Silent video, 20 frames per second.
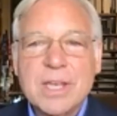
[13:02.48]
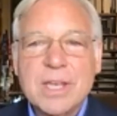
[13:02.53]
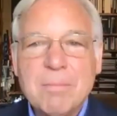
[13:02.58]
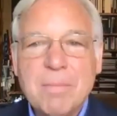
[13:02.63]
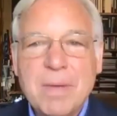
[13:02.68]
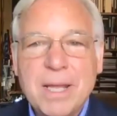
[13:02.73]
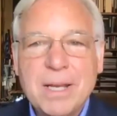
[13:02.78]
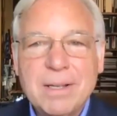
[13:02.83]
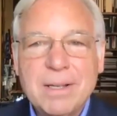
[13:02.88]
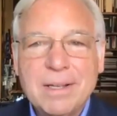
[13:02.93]

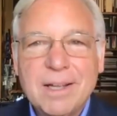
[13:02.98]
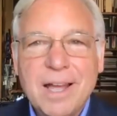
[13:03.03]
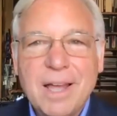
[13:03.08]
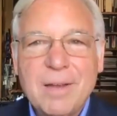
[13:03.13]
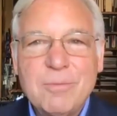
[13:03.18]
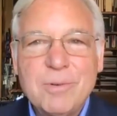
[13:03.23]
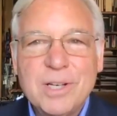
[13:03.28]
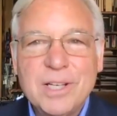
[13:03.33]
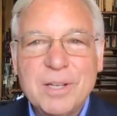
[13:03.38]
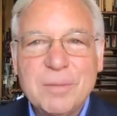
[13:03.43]
Amanda. I
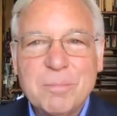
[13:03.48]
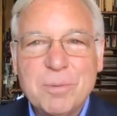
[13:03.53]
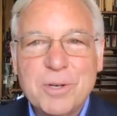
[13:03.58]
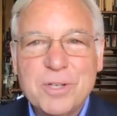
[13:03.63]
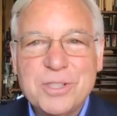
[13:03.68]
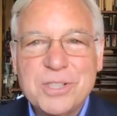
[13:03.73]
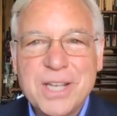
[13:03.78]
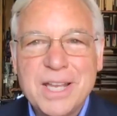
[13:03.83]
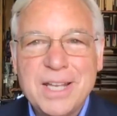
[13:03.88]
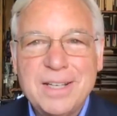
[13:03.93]
really
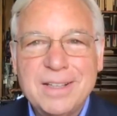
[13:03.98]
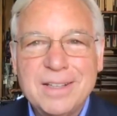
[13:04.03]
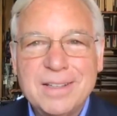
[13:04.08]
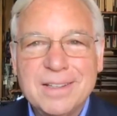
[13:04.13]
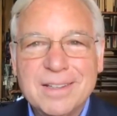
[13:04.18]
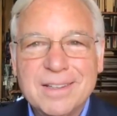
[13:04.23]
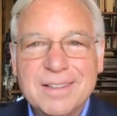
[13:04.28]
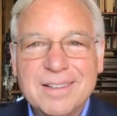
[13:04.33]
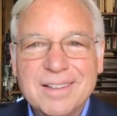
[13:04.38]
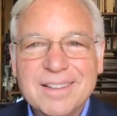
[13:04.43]
appreciate it.
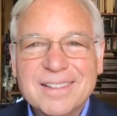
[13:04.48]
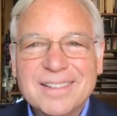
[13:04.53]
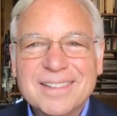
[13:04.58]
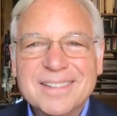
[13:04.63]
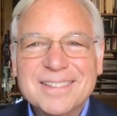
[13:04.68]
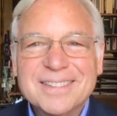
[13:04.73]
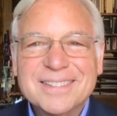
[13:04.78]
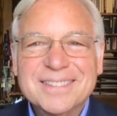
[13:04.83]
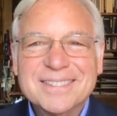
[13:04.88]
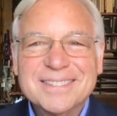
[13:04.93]

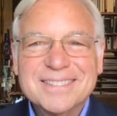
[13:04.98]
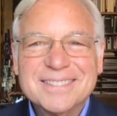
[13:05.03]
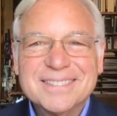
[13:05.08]
Thanks so